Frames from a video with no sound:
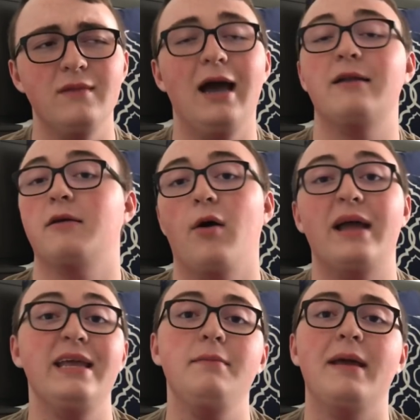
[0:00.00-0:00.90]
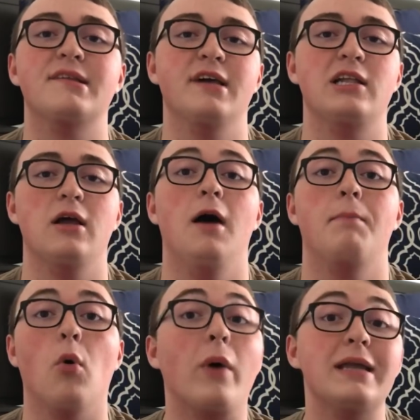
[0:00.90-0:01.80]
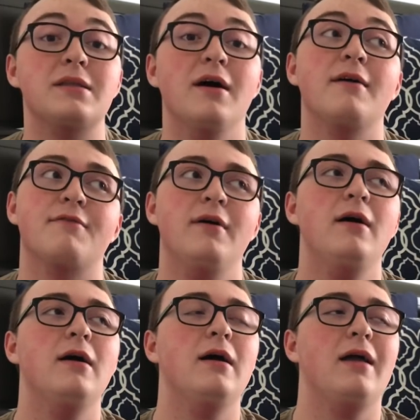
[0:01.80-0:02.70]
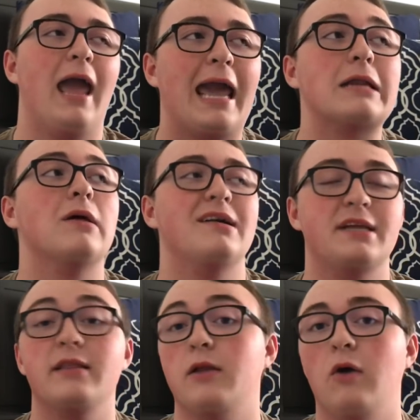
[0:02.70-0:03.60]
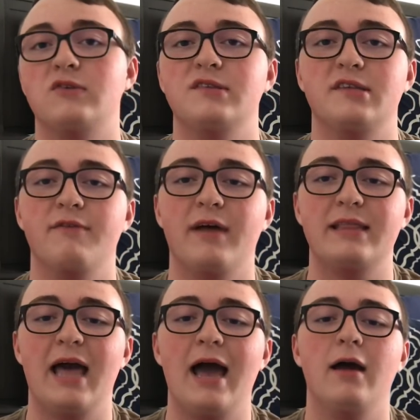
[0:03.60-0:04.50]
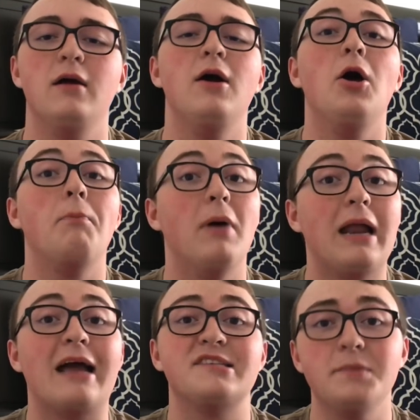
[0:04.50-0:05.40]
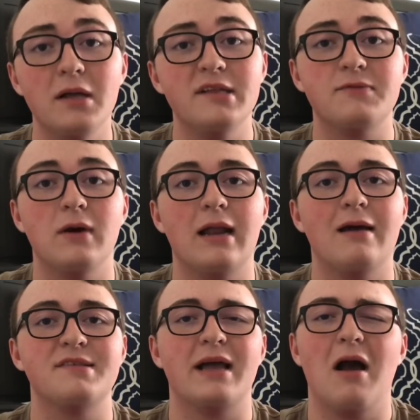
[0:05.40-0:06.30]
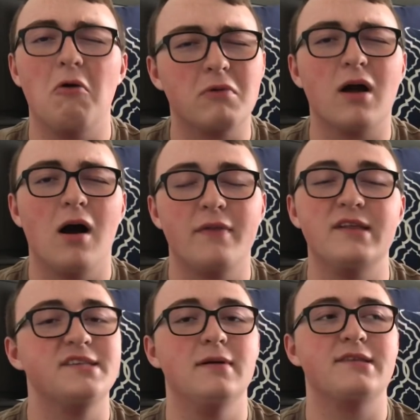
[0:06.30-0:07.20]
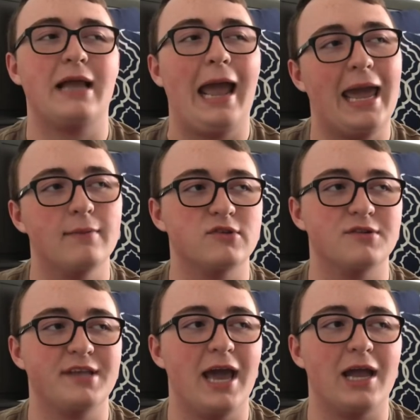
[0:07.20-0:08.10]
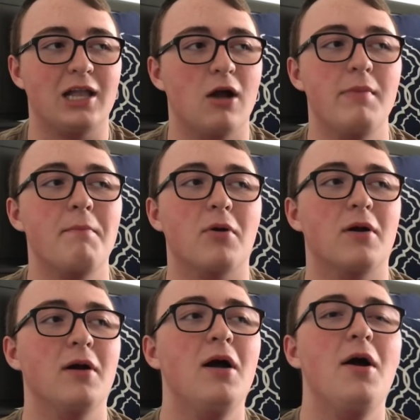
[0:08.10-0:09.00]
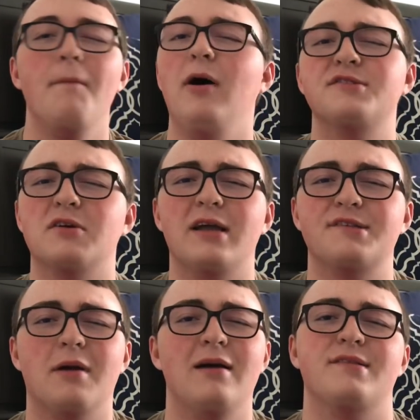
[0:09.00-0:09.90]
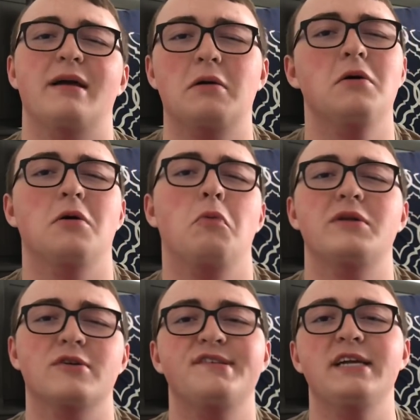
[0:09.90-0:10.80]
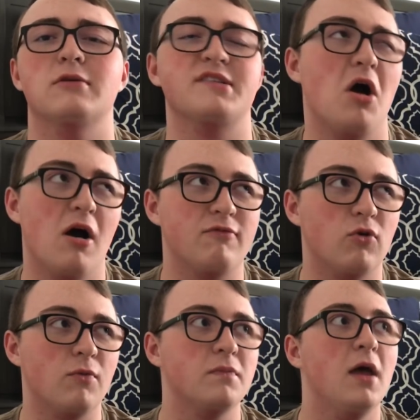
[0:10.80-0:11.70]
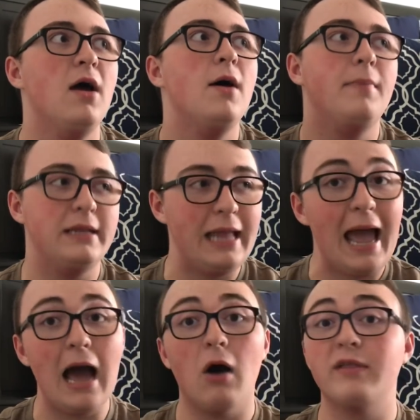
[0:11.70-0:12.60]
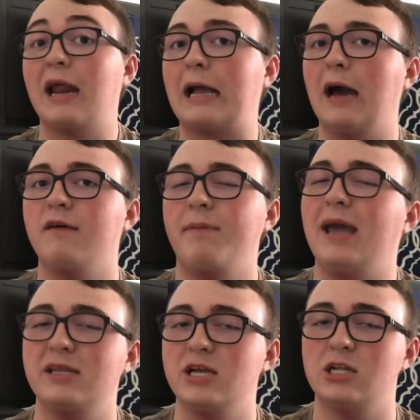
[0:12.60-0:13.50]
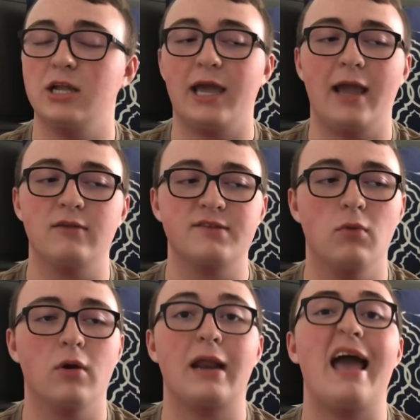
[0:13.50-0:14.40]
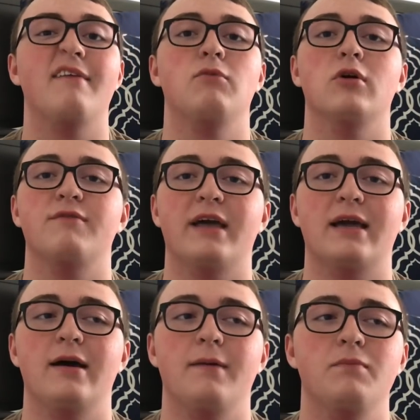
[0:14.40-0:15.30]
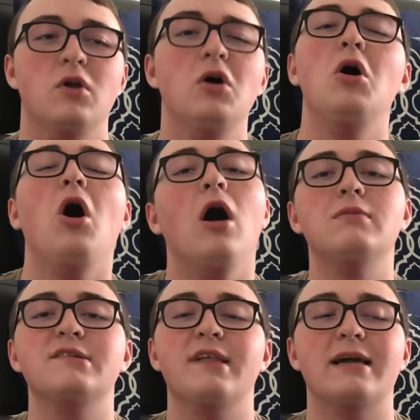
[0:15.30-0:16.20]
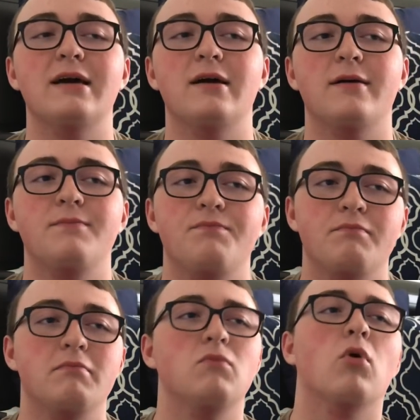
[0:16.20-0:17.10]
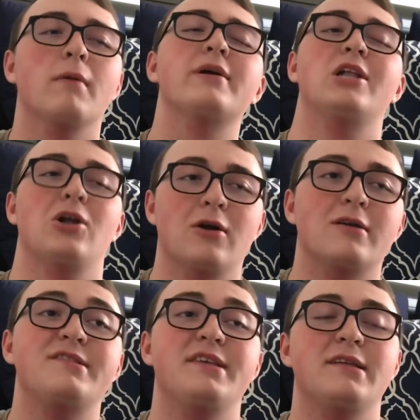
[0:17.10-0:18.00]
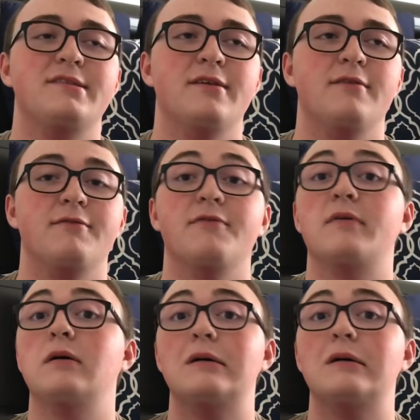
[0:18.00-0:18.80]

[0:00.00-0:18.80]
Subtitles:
I don't know. I didn't make such a point of analyzing the notes and stuff like that. But I smelled this one and I was like, oh god, this smells like a hamster's cage. I remember posting on Instagram, I was like, ugh, winter cedar is awful. But now that I kind of pay attention to candles more and I have more of like a, almost like a more matured sense of,